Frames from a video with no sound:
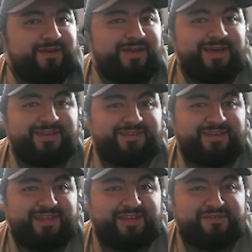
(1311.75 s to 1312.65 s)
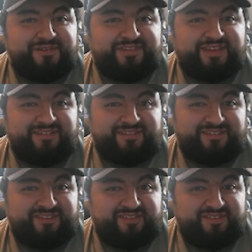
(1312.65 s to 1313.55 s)
Because that third stage,
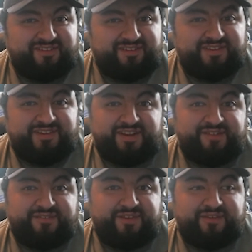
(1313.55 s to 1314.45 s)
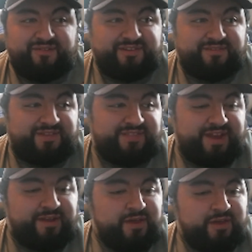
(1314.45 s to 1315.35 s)
you're going to need everything you want to beat
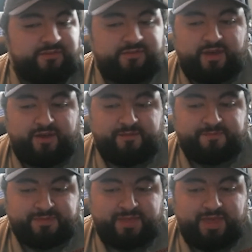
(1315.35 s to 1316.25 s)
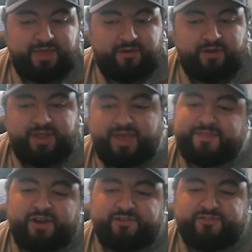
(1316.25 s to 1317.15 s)
that. So, oh yeah,
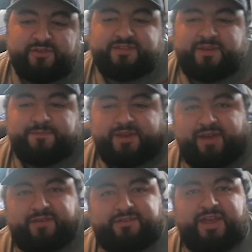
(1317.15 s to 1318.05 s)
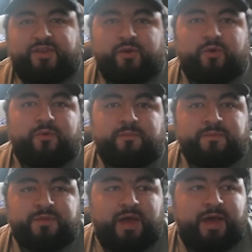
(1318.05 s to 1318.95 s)
and then I'll show you something else that you
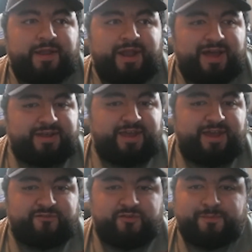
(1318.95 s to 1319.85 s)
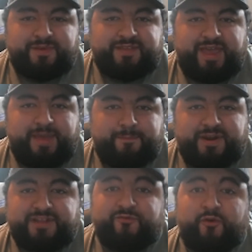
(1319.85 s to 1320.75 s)
unlock after you beat the game,
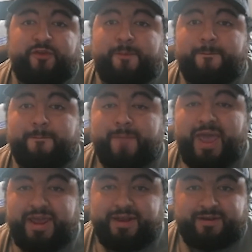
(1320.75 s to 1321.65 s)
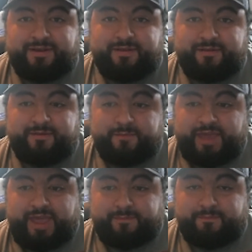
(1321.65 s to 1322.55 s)
but it's for the main
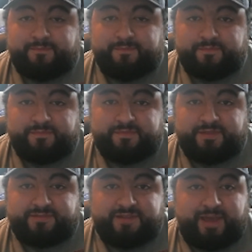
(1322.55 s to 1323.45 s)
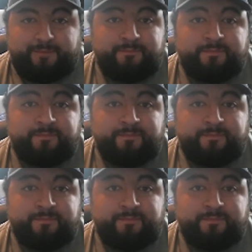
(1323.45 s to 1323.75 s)
game this time.